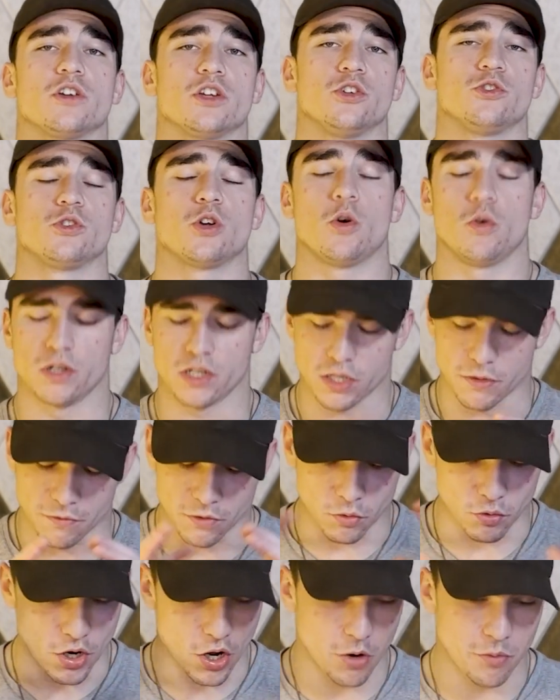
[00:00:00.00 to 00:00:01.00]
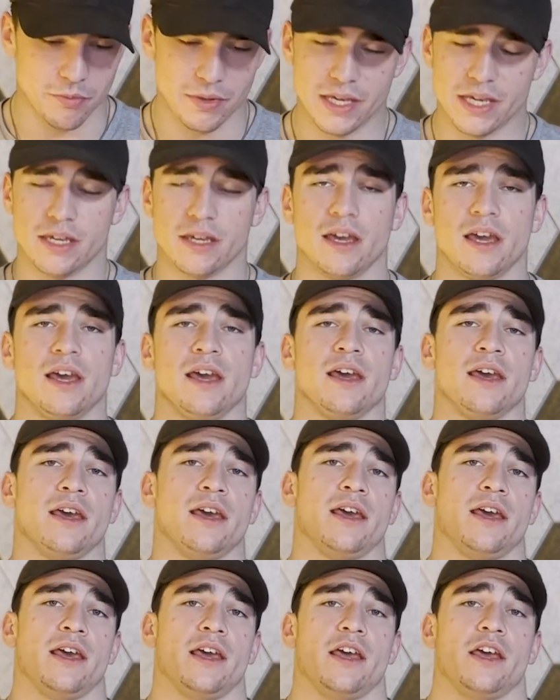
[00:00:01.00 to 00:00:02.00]
control. And if you know me,
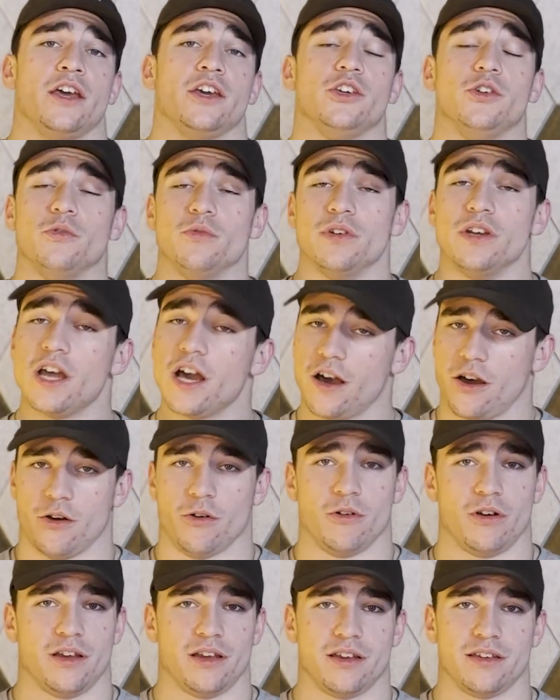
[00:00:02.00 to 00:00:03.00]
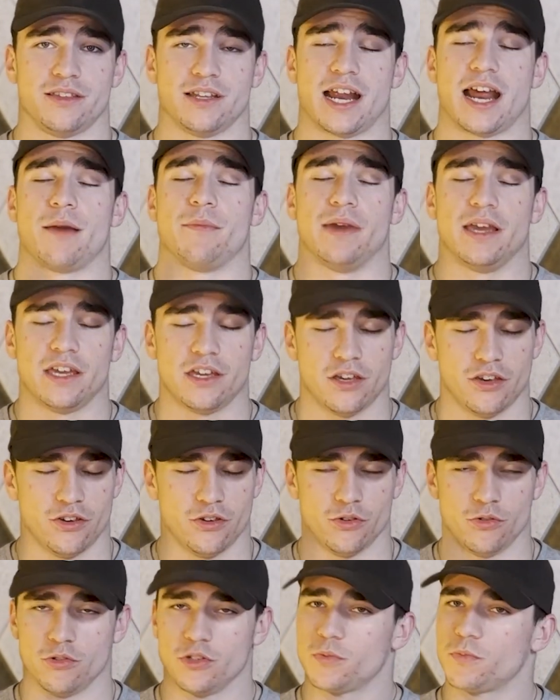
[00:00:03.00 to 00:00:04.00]
you know that I'm a
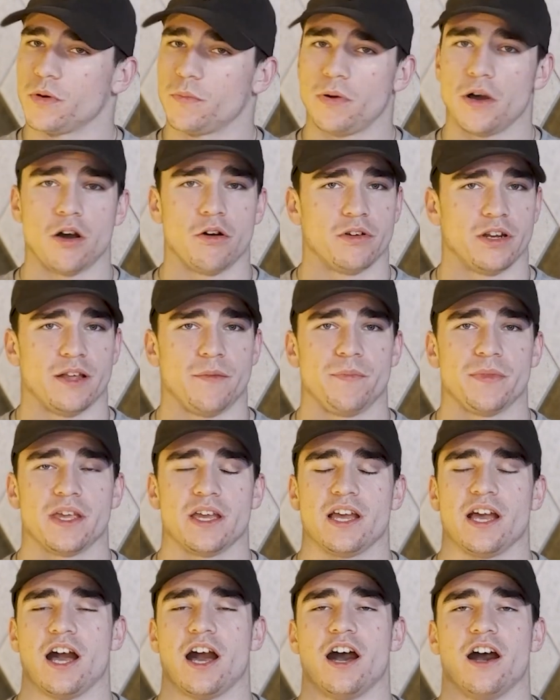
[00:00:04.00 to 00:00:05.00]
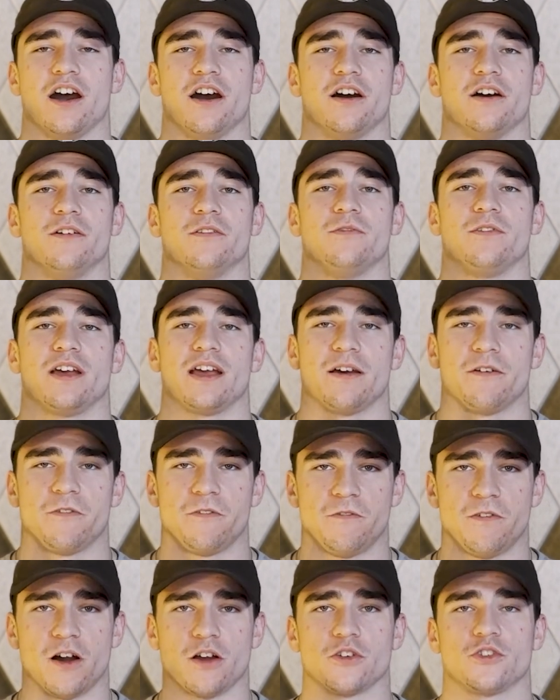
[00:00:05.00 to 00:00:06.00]
huge proponent of
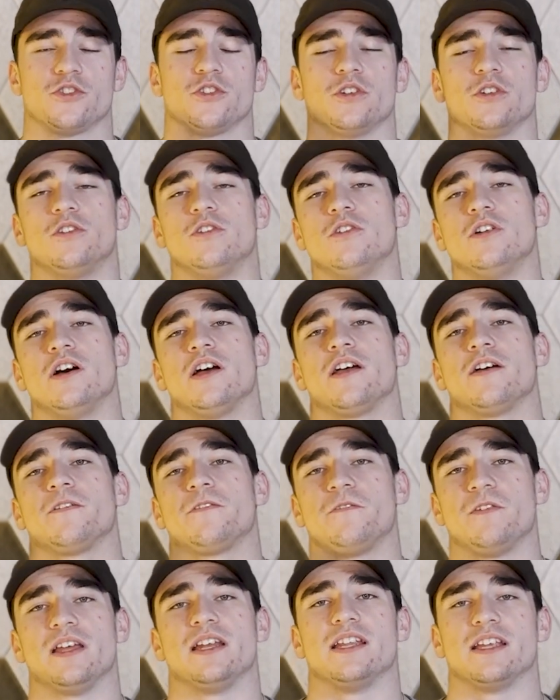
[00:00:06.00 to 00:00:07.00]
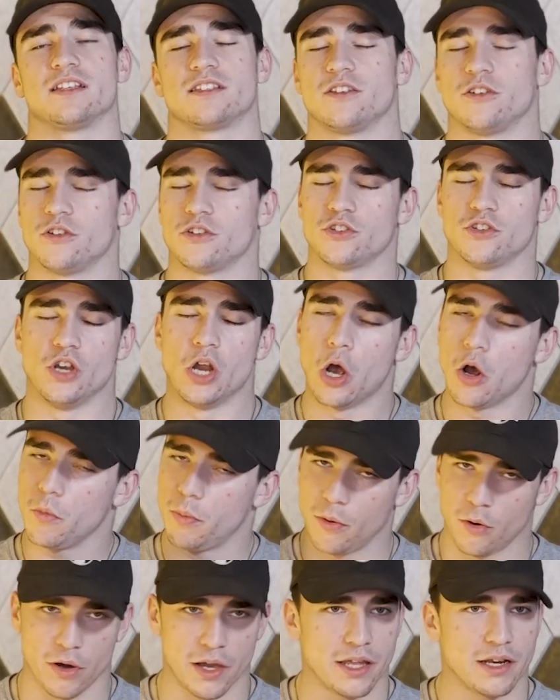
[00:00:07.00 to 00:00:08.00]
functional fitness. There is no
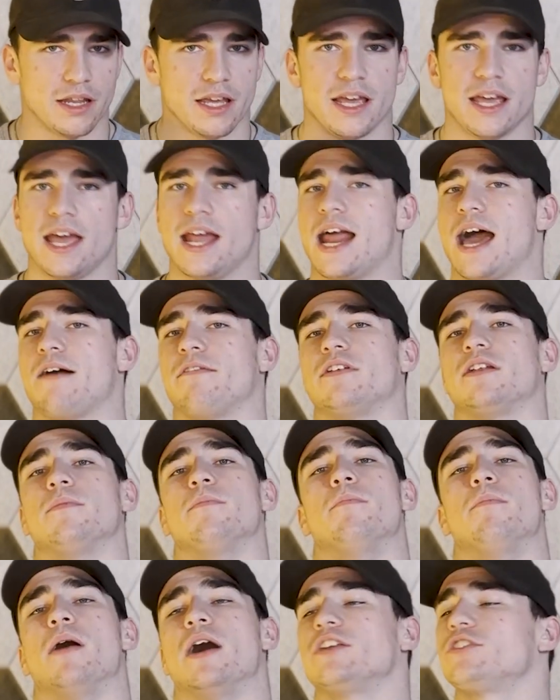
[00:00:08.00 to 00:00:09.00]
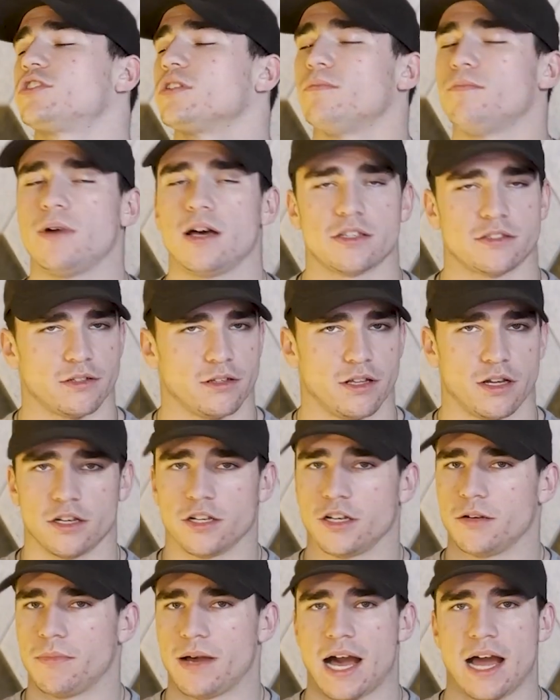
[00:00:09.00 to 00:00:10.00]
point in having a bunch of muscle on
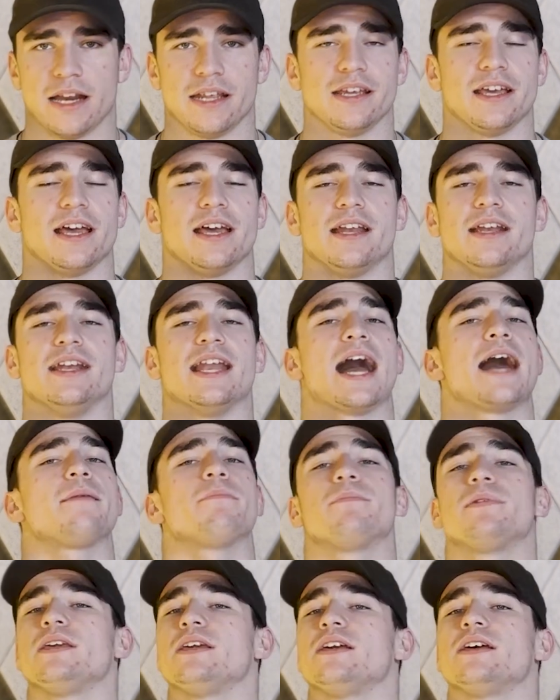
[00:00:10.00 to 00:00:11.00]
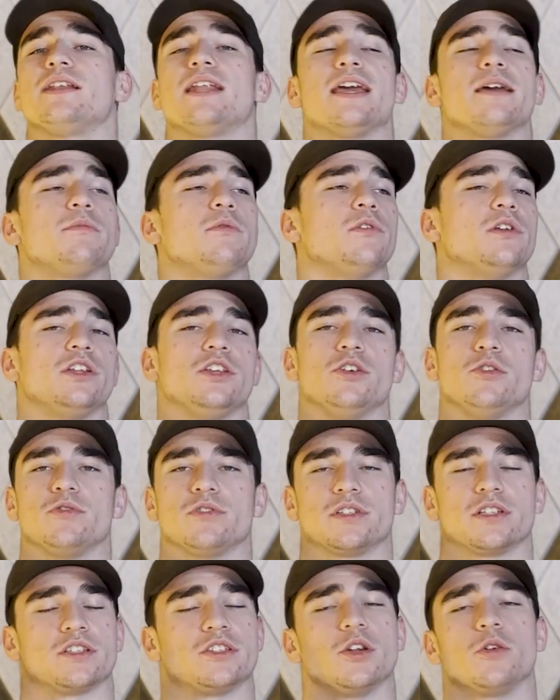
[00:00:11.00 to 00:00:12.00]
your body and not being able to use
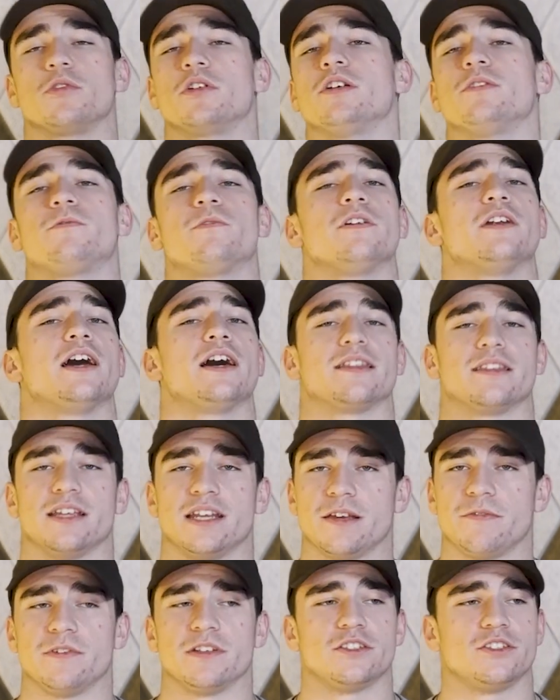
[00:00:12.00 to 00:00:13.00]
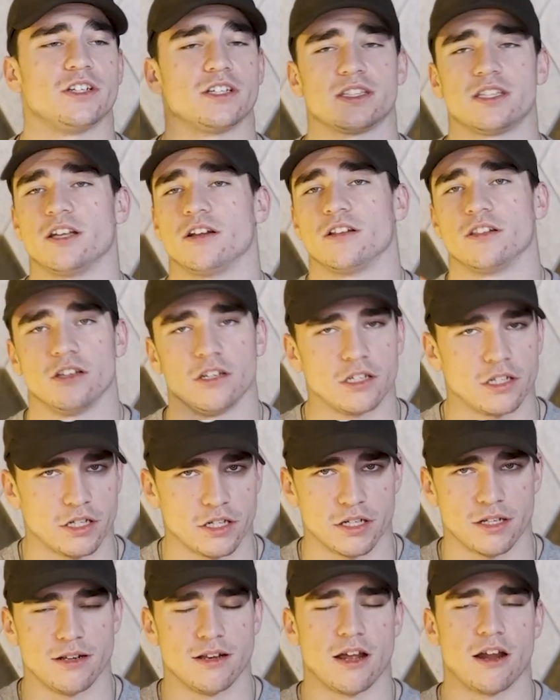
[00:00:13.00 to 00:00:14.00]
it. It's no good for nothing if it's just there to look
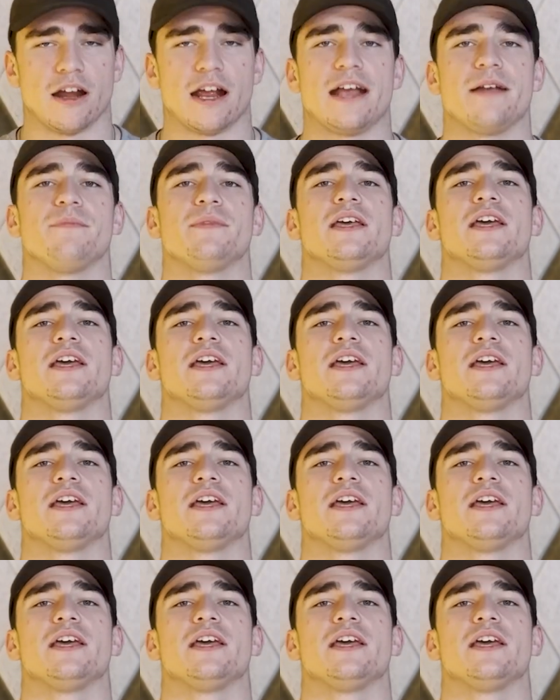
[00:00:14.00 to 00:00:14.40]
good, all right?